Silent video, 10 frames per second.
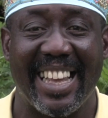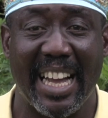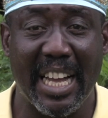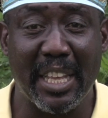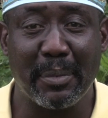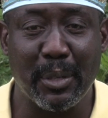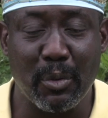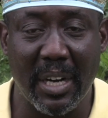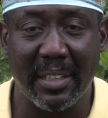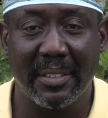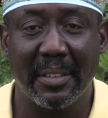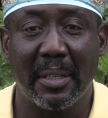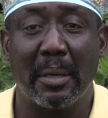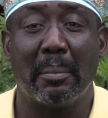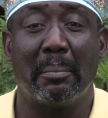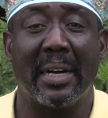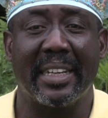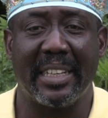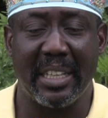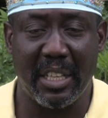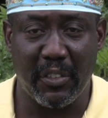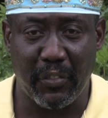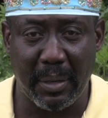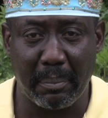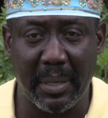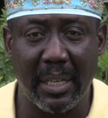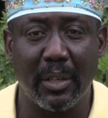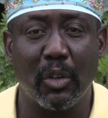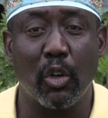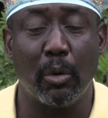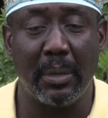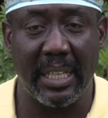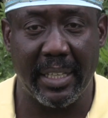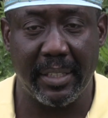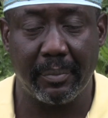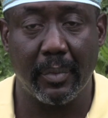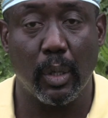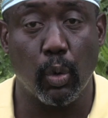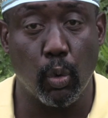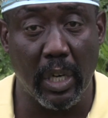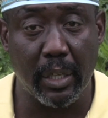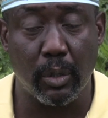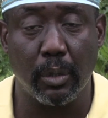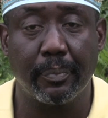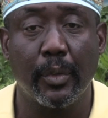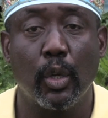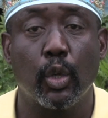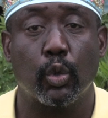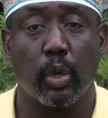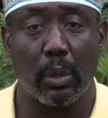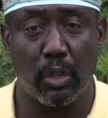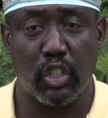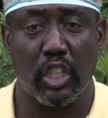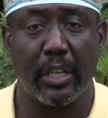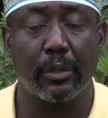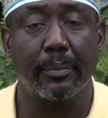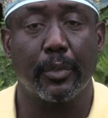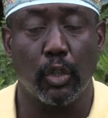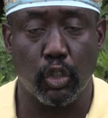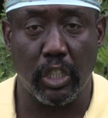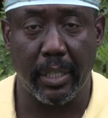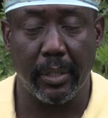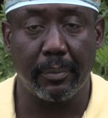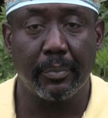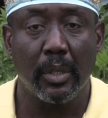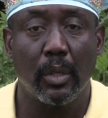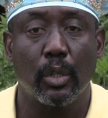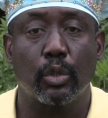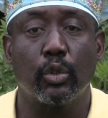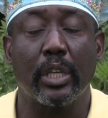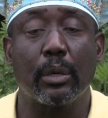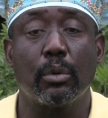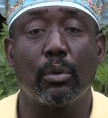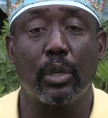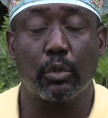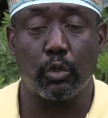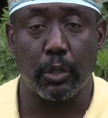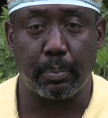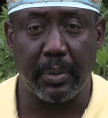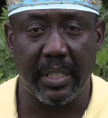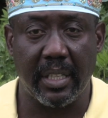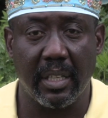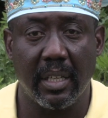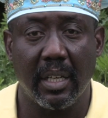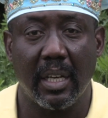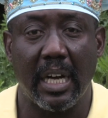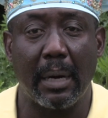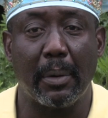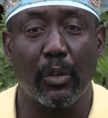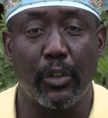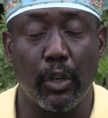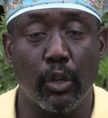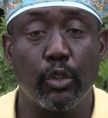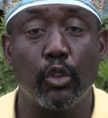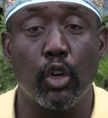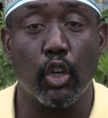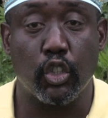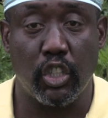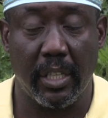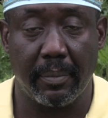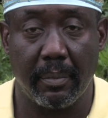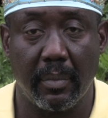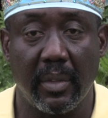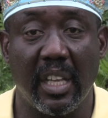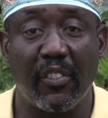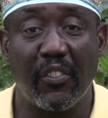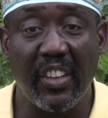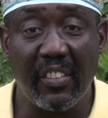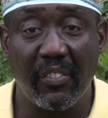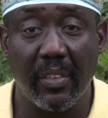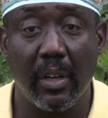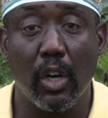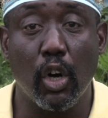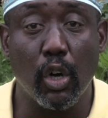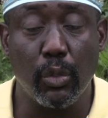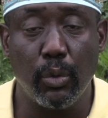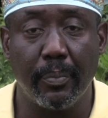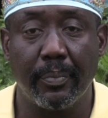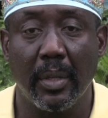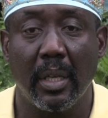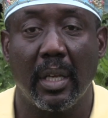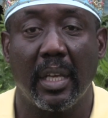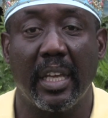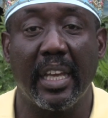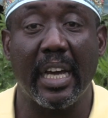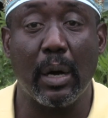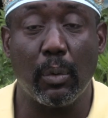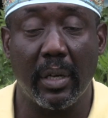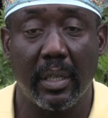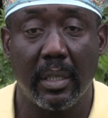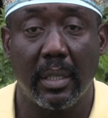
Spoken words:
Hi everyone, my name is Franbel Omilari. Welcome to our channel OCHAREO. Today we want to speak about the Odum Oche, the fifth Odum in our